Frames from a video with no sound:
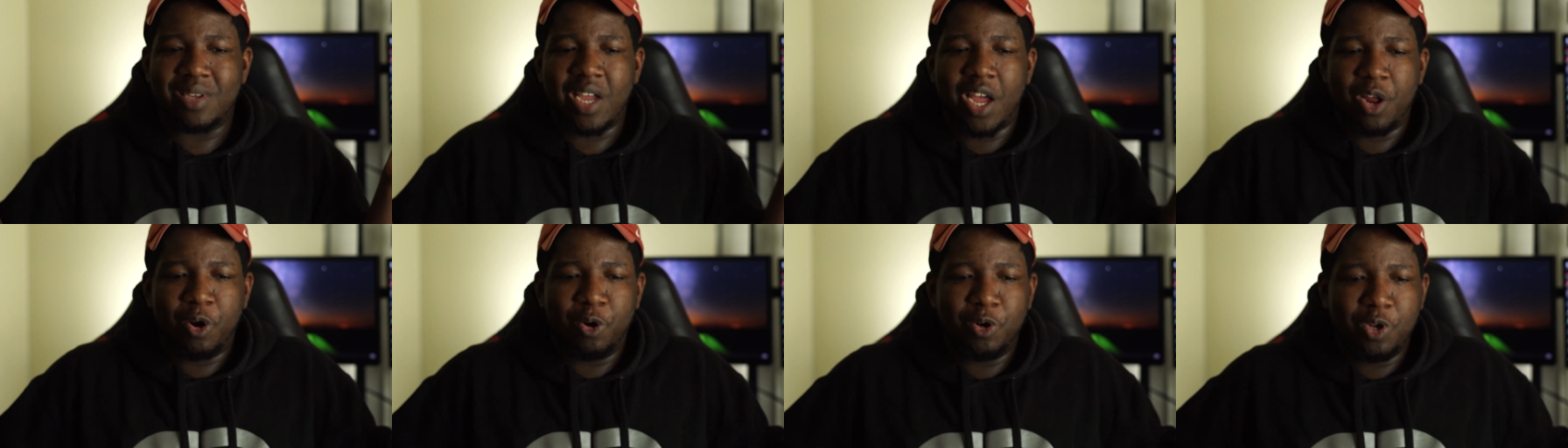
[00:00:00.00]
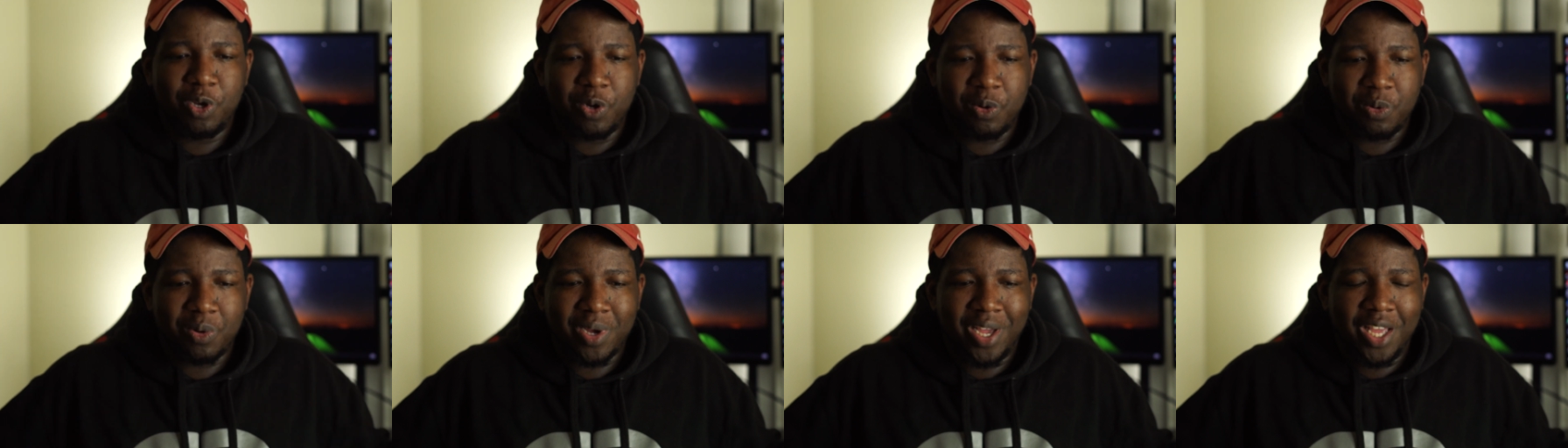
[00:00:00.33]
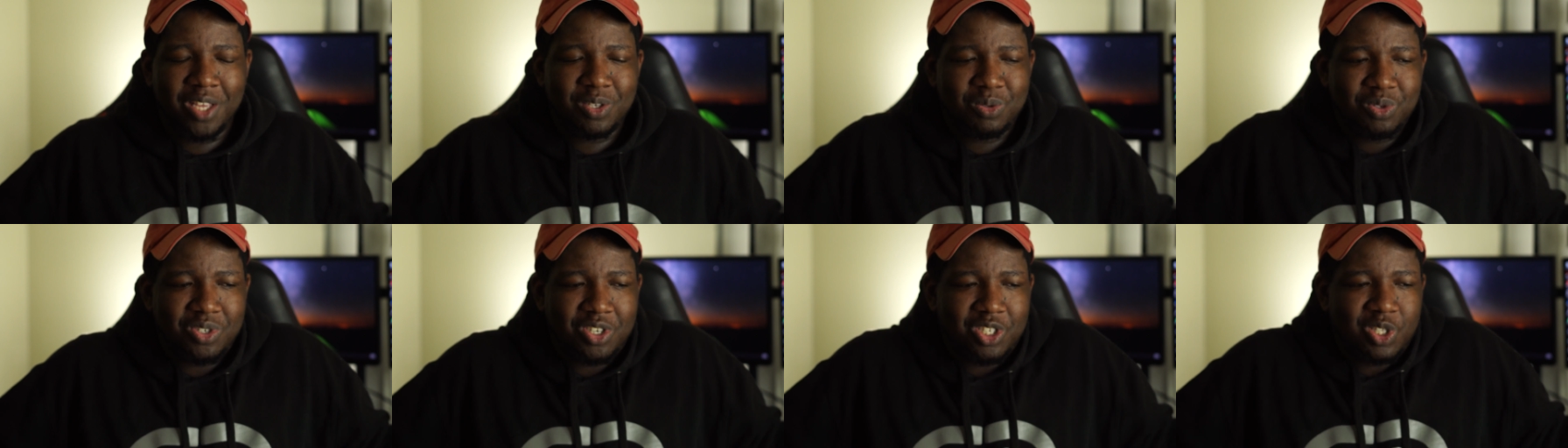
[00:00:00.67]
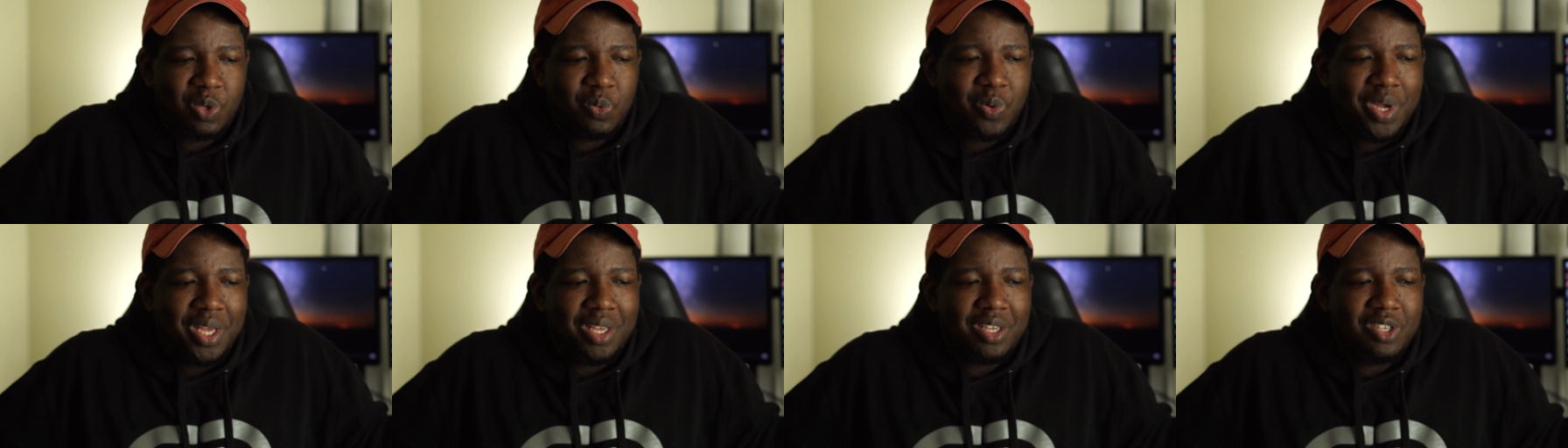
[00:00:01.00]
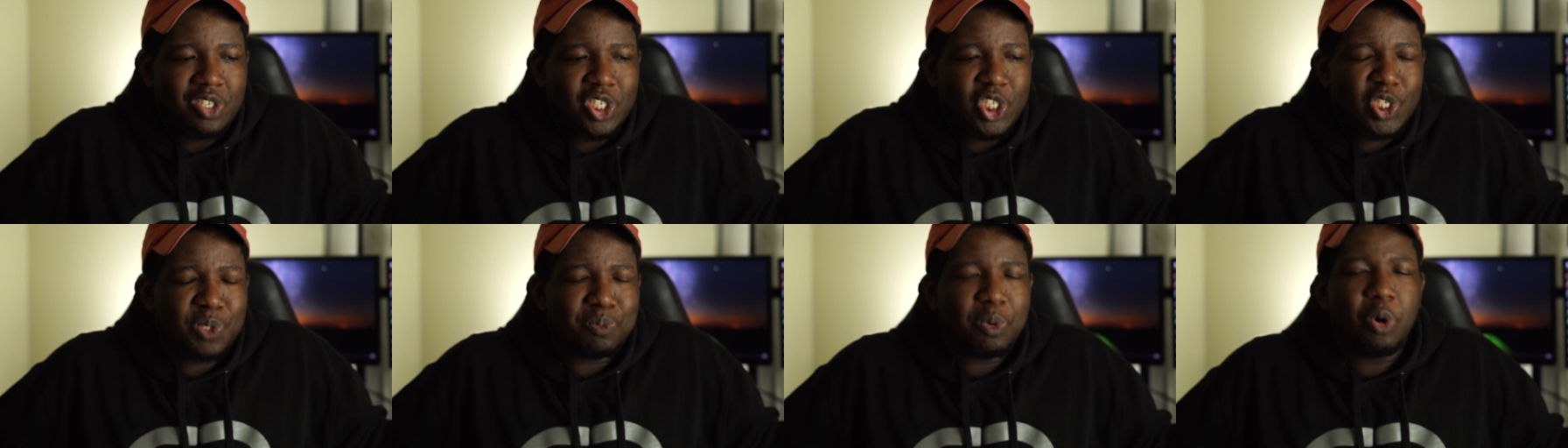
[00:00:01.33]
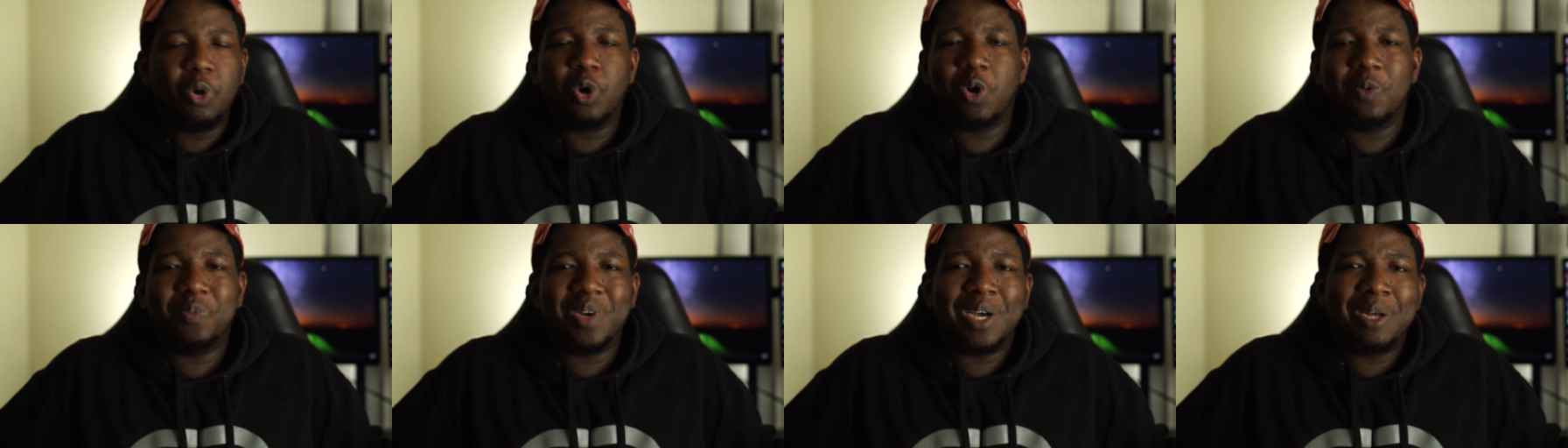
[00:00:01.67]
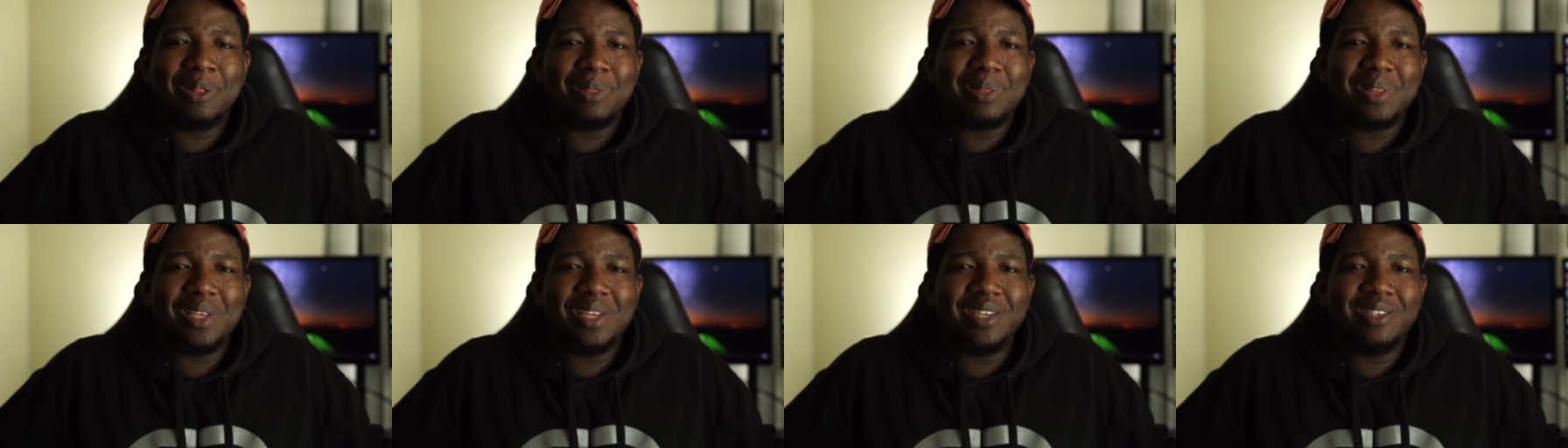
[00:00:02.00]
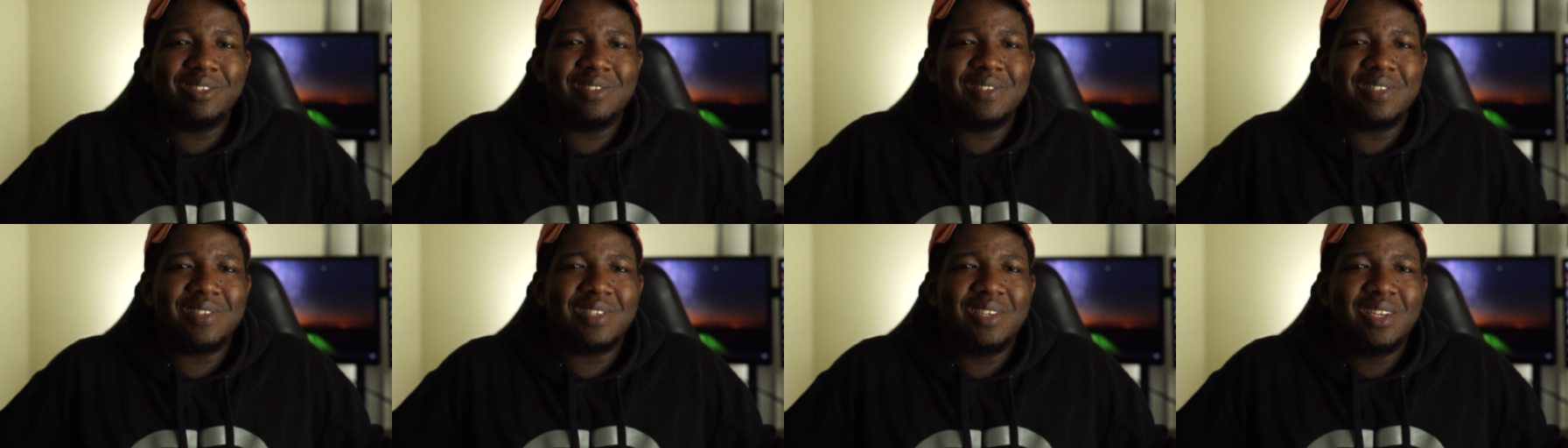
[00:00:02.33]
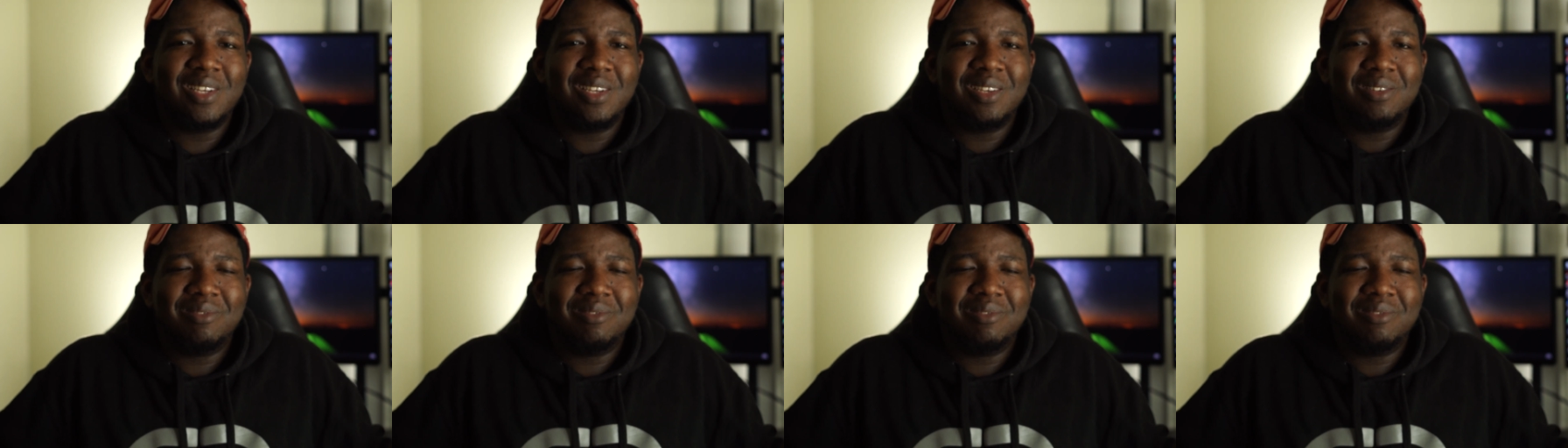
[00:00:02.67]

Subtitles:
I don't know, I guess it was just the way he spoke about things.